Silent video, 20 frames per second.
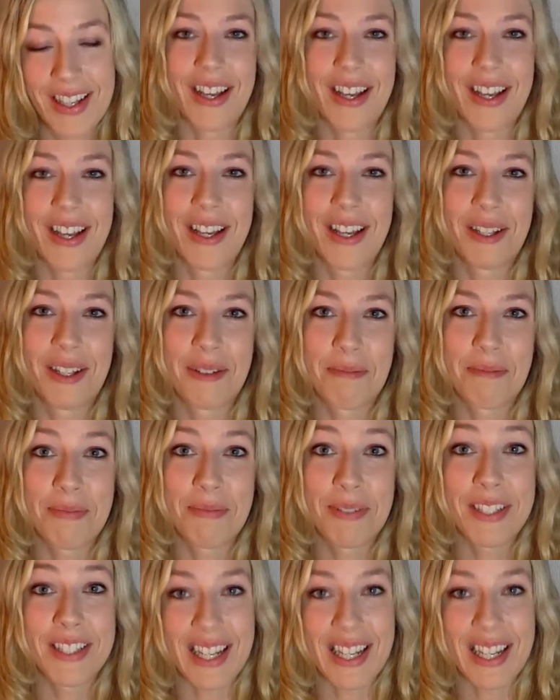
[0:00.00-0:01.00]
Um,
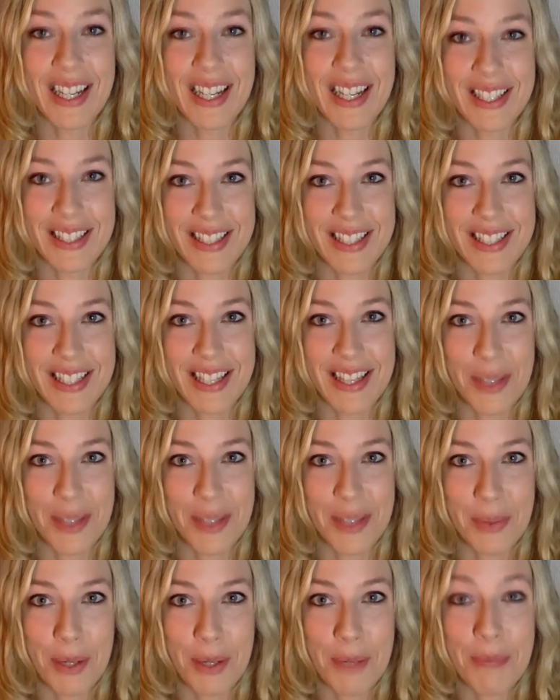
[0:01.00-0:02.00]
but yes,
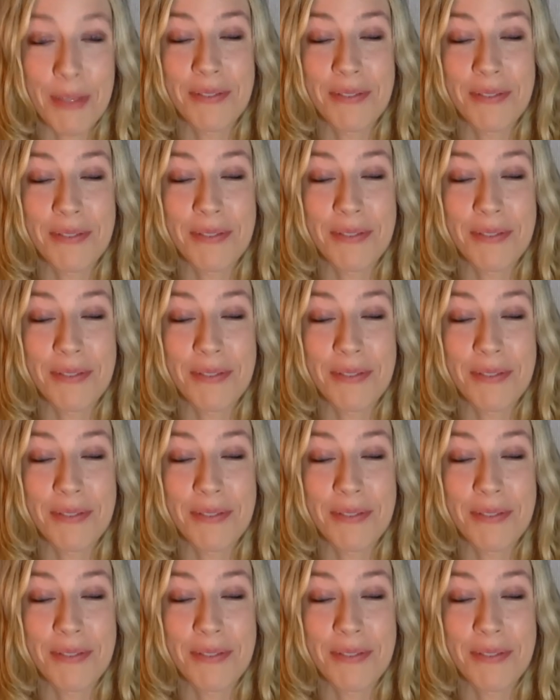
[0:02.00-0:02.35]
that's what it means